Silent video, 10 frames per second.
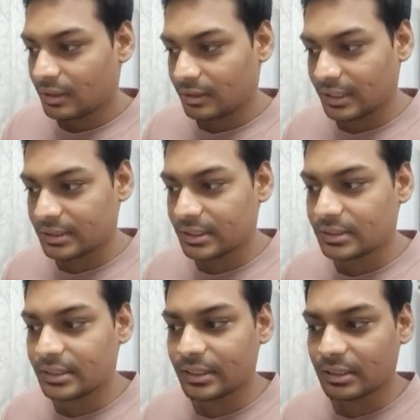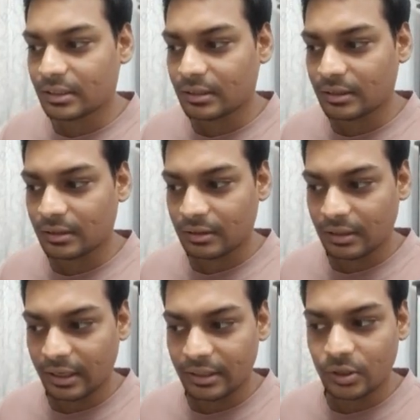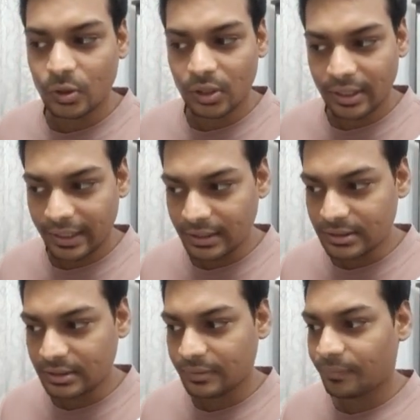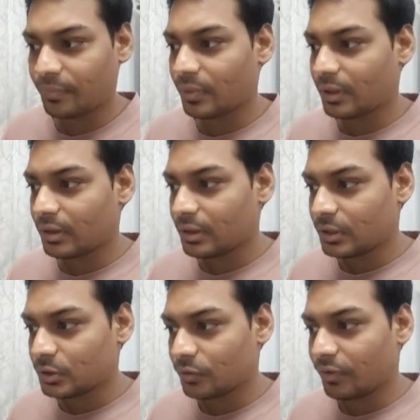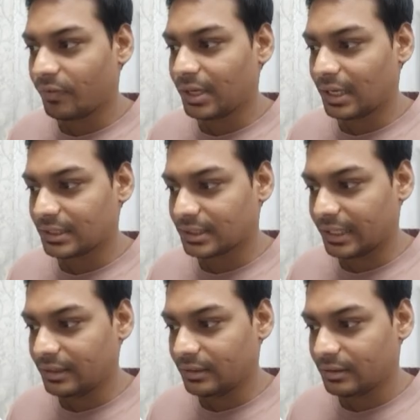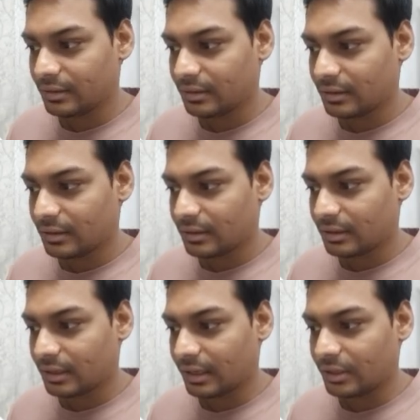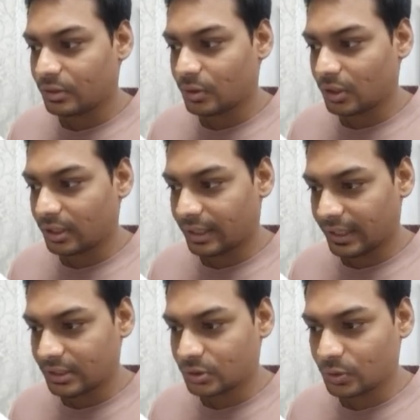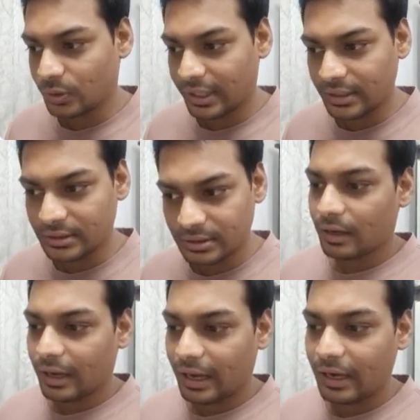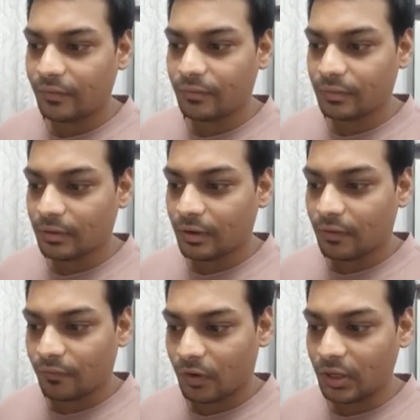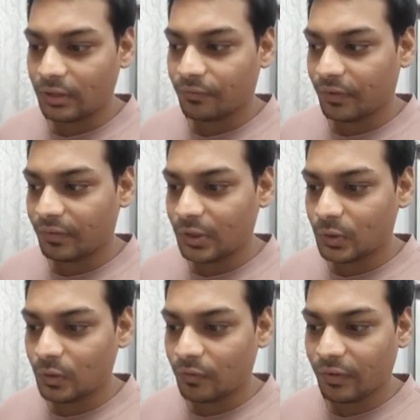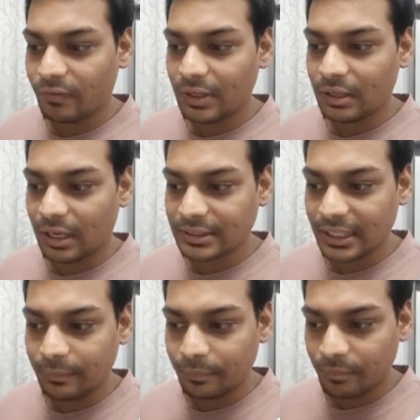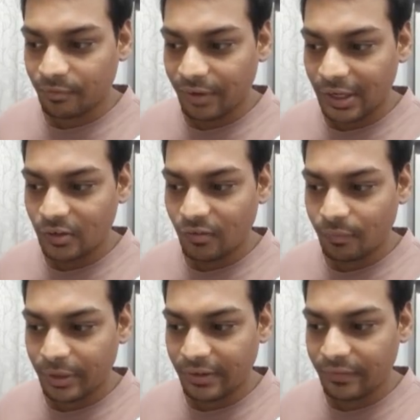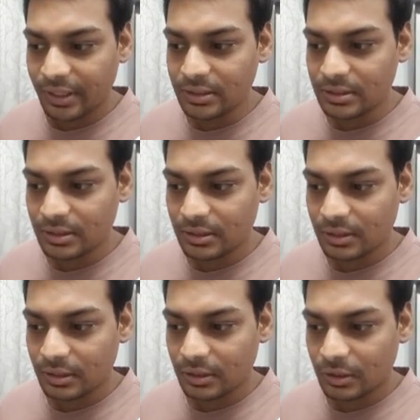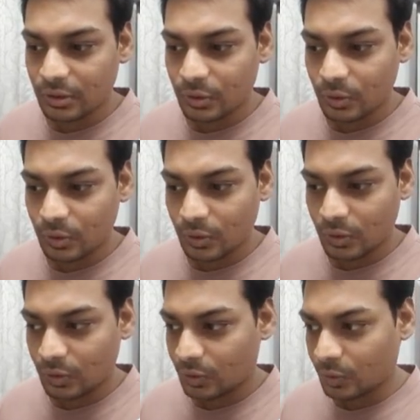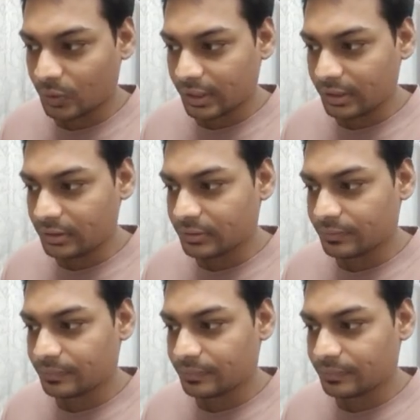This is the current.next. So we will assign current.next to next, and what we will do, we will assign value of previous to current